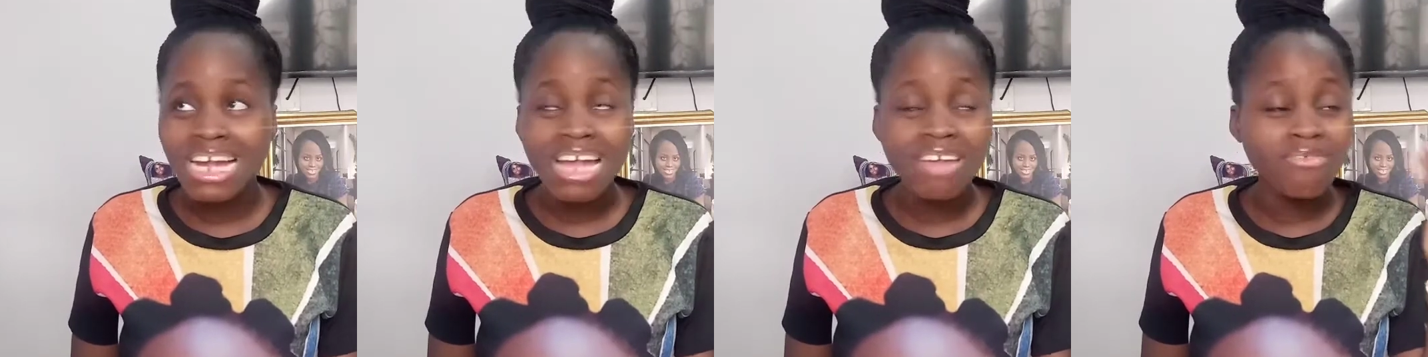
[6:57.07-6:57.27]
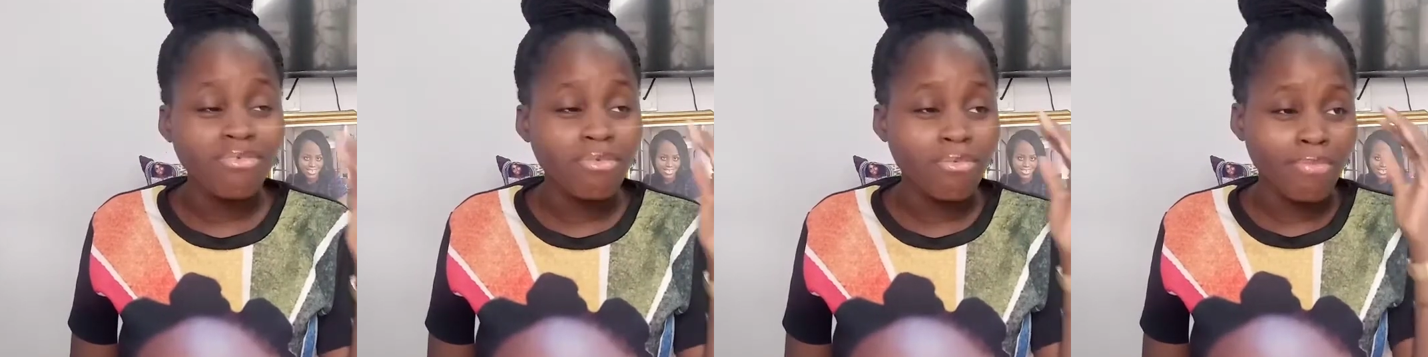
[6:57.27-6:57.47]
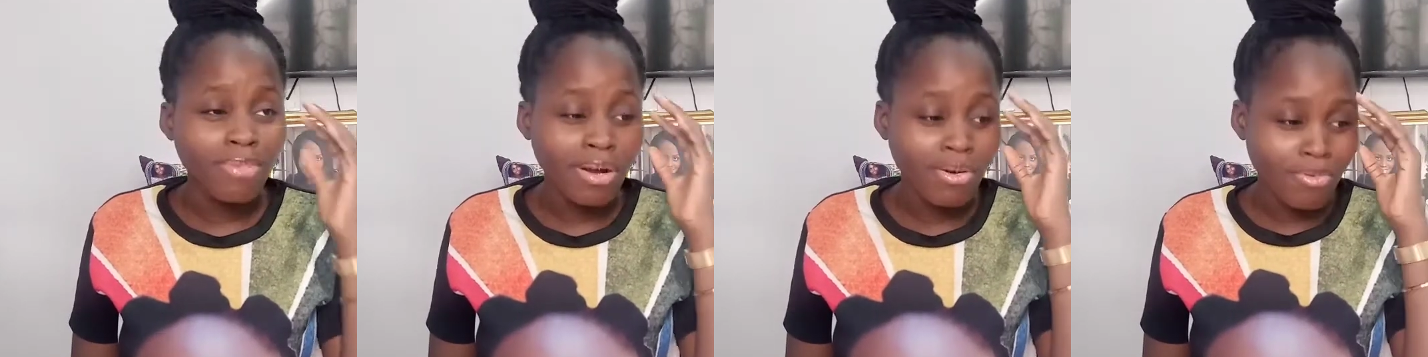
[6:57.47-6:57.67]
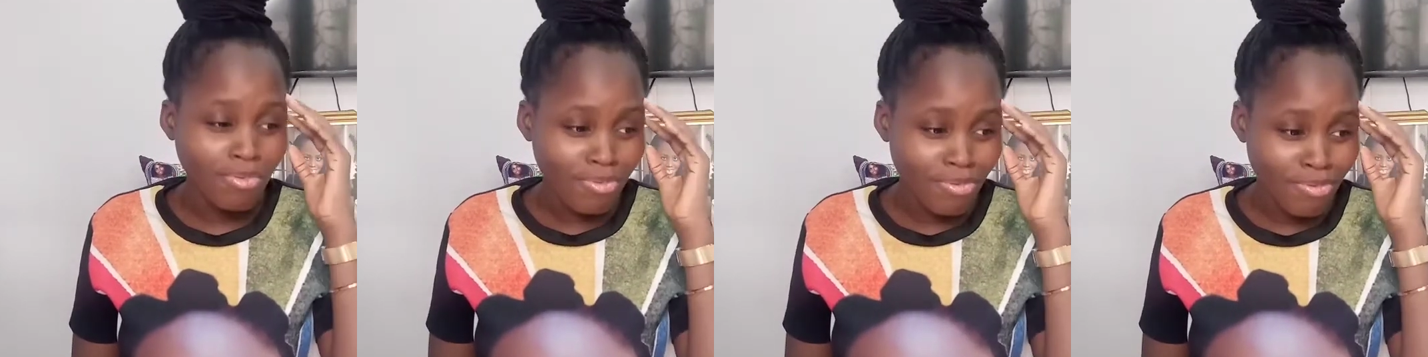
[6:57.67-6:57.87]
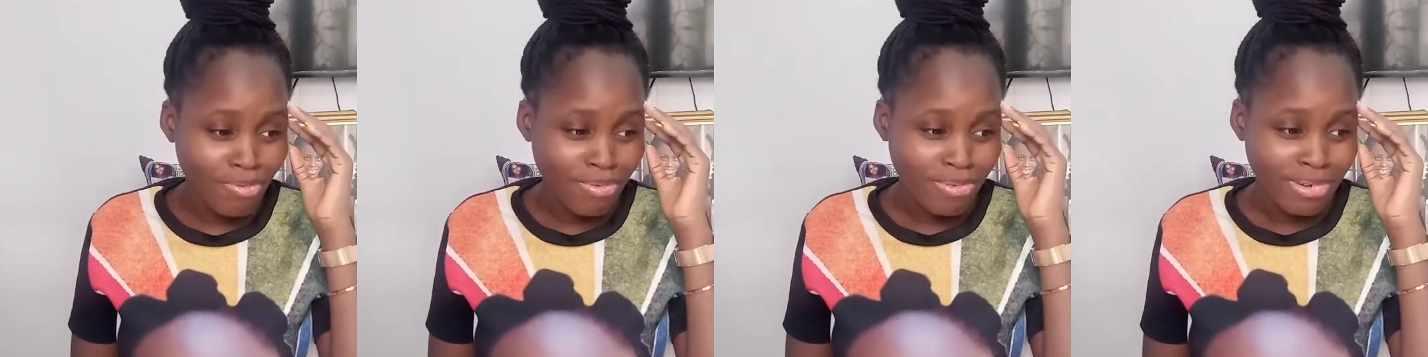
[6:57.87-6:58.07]
I can't remember
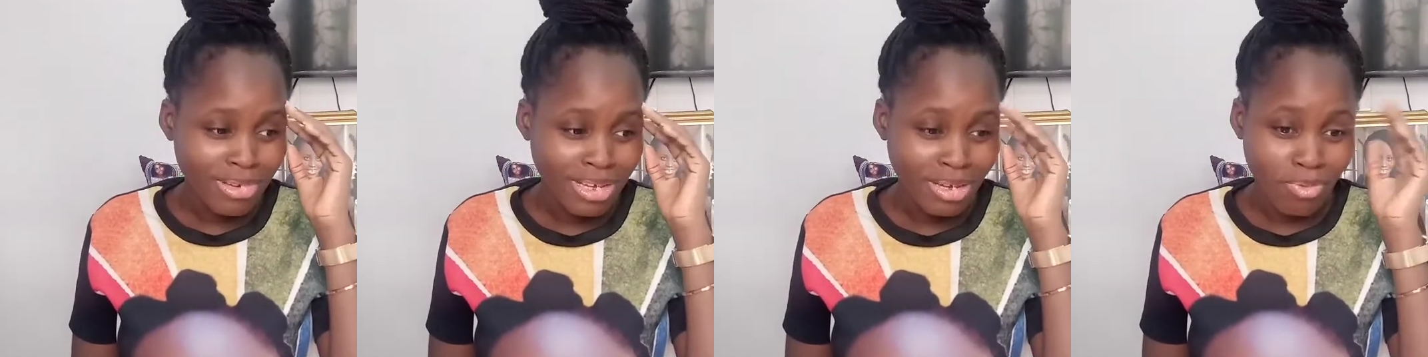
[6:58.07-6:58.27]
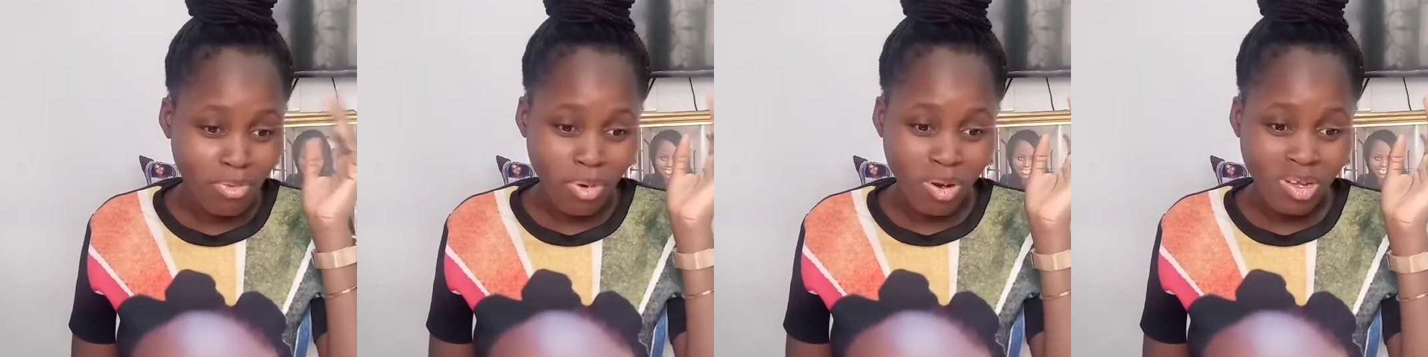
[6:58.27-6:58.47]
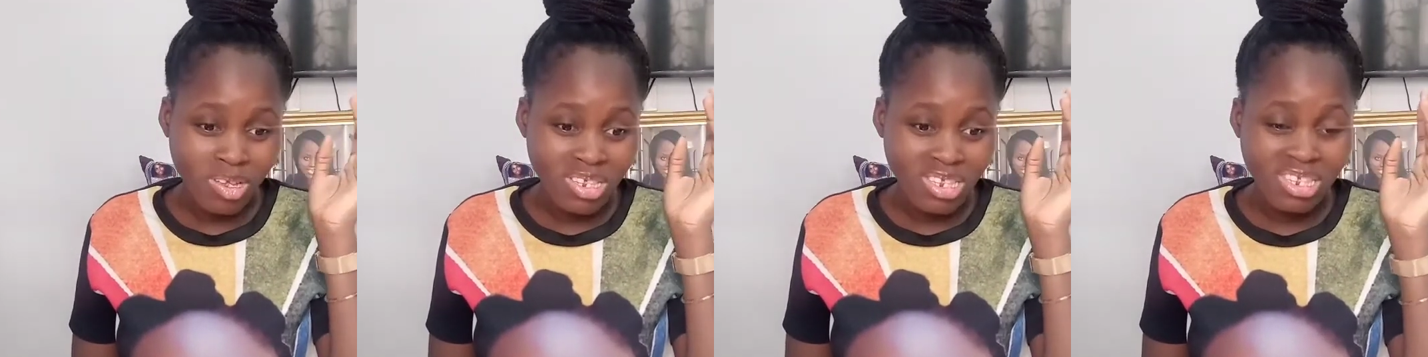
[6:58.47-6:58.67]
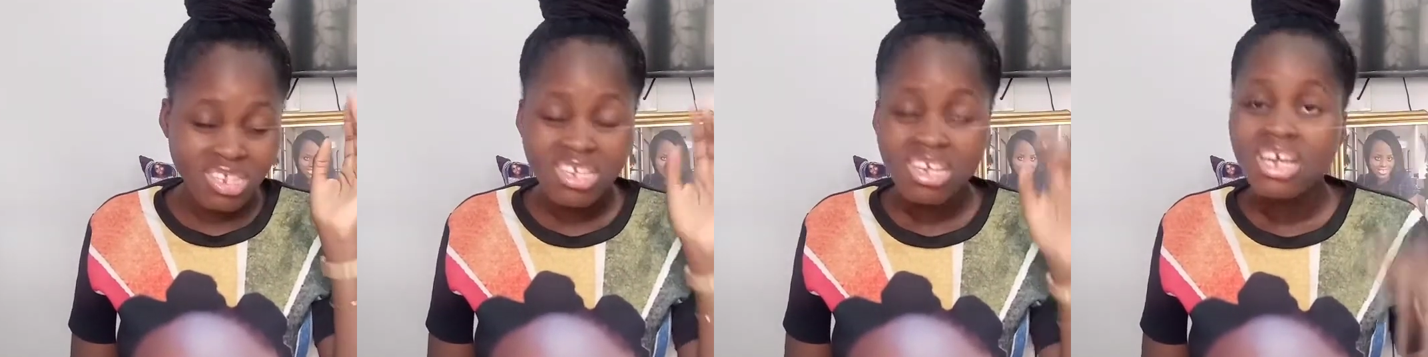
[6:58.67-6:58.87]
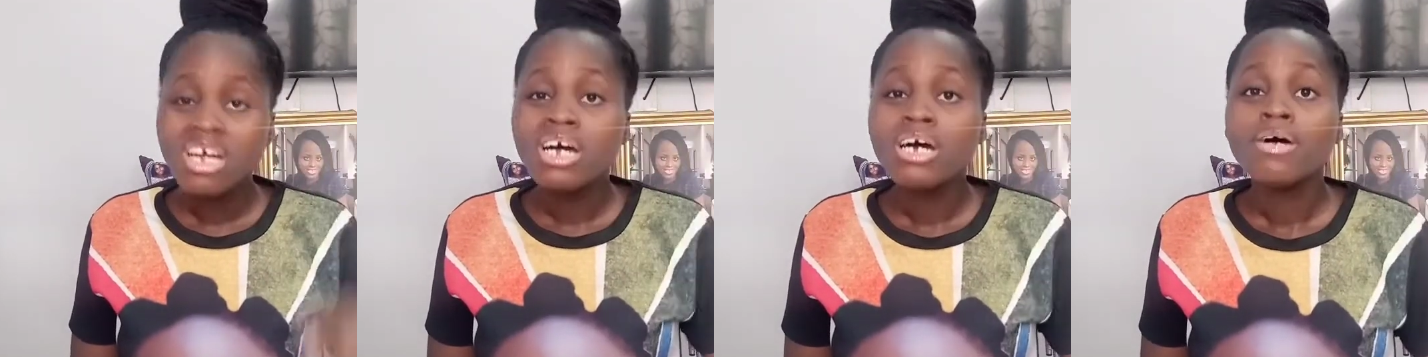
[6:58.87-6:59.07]
who it was.